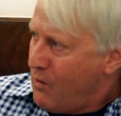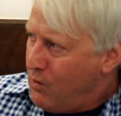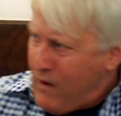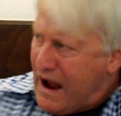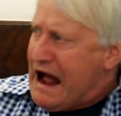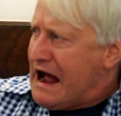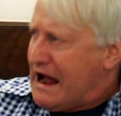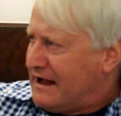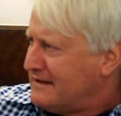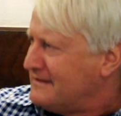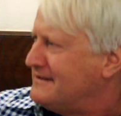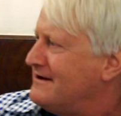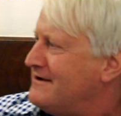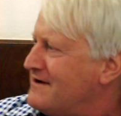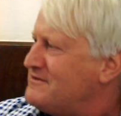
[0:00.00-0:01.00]
wah!
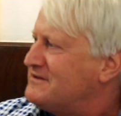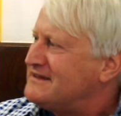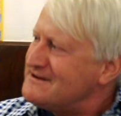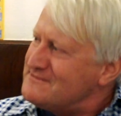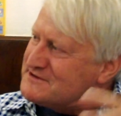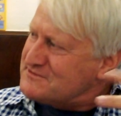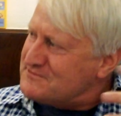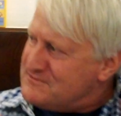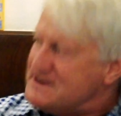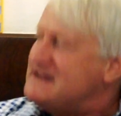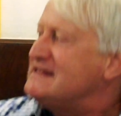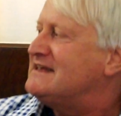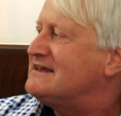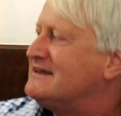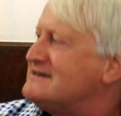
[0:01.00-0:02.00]
everything was
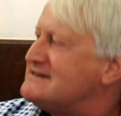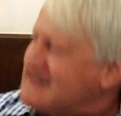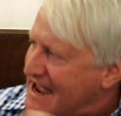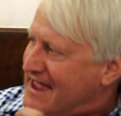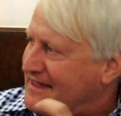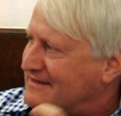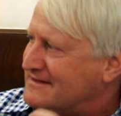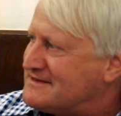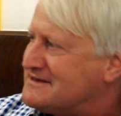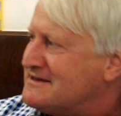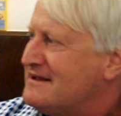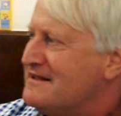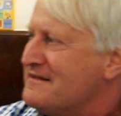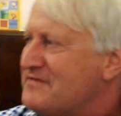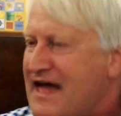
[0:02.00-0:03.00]
really intense.
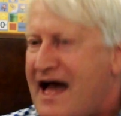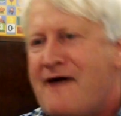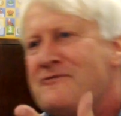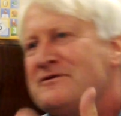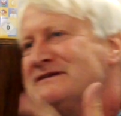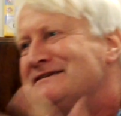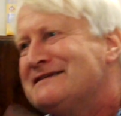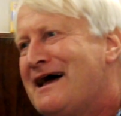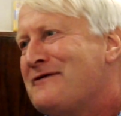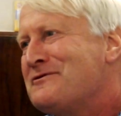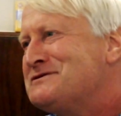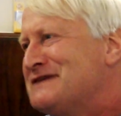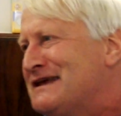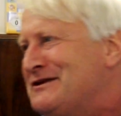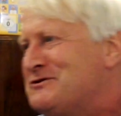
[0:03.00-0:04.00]
That
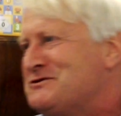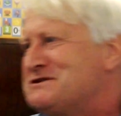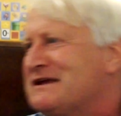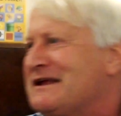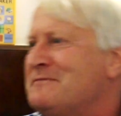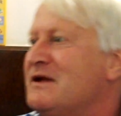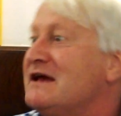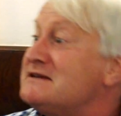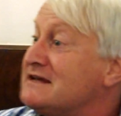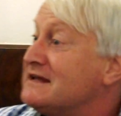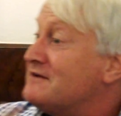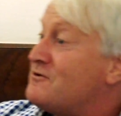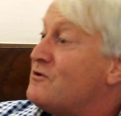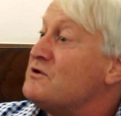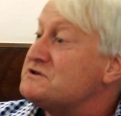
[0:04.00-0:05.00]
was interesting and amazing.
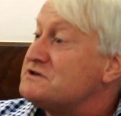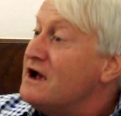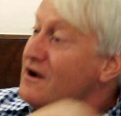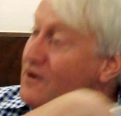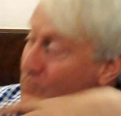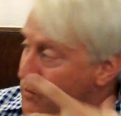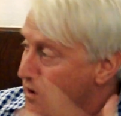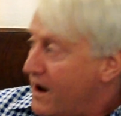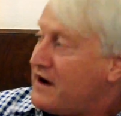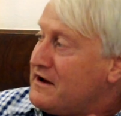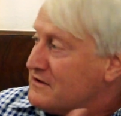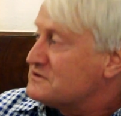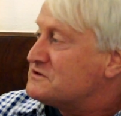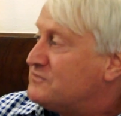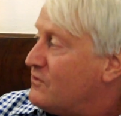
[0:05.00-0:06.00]
And of course,
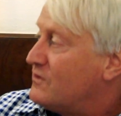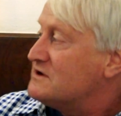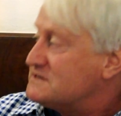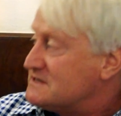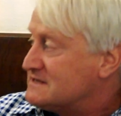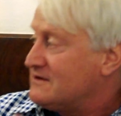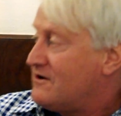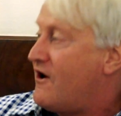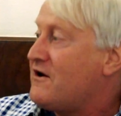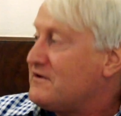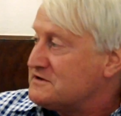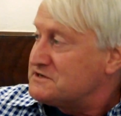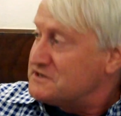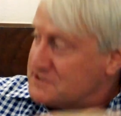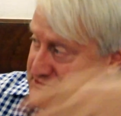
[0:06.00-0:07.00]
Wario's voice is the
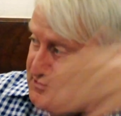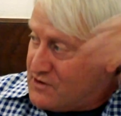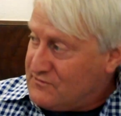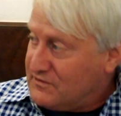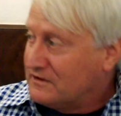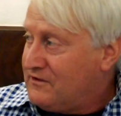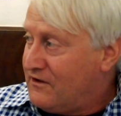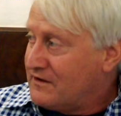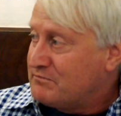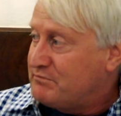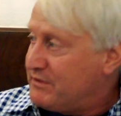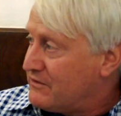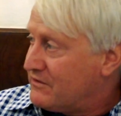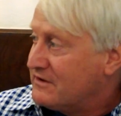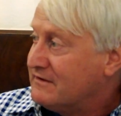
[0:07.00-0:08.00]
hardest to do over a long
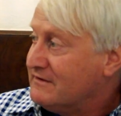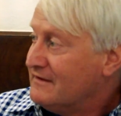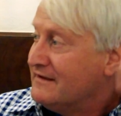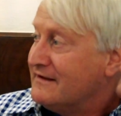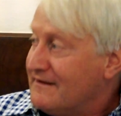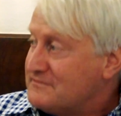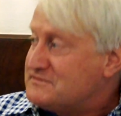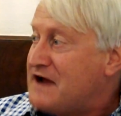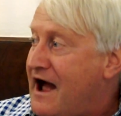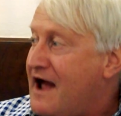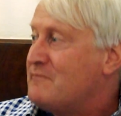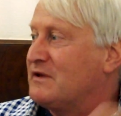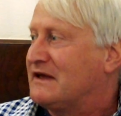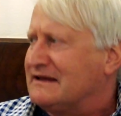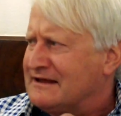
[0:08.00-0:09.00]
period of
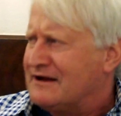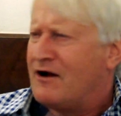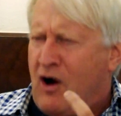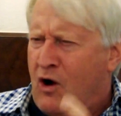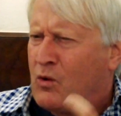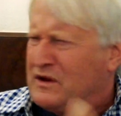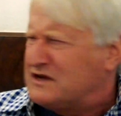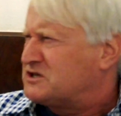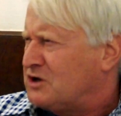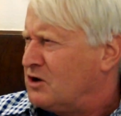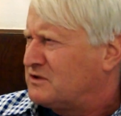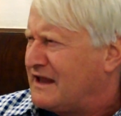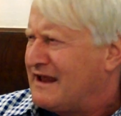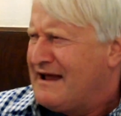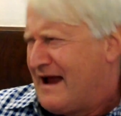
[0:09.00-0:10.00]
time because, always
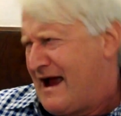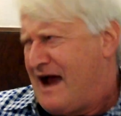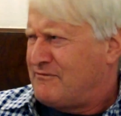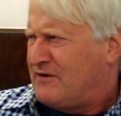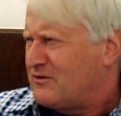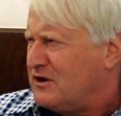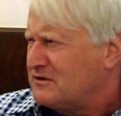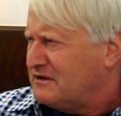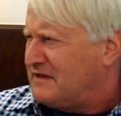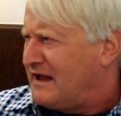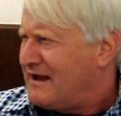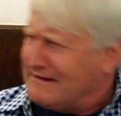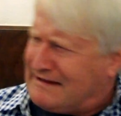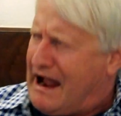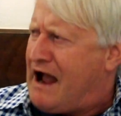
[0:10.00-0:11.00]
throaty. Have a rotten
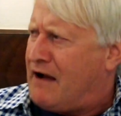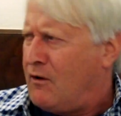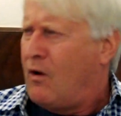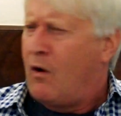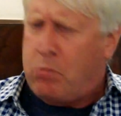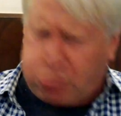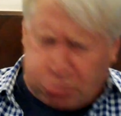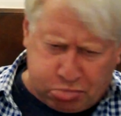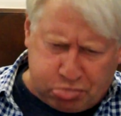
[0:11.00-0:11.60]
day. Yahoo.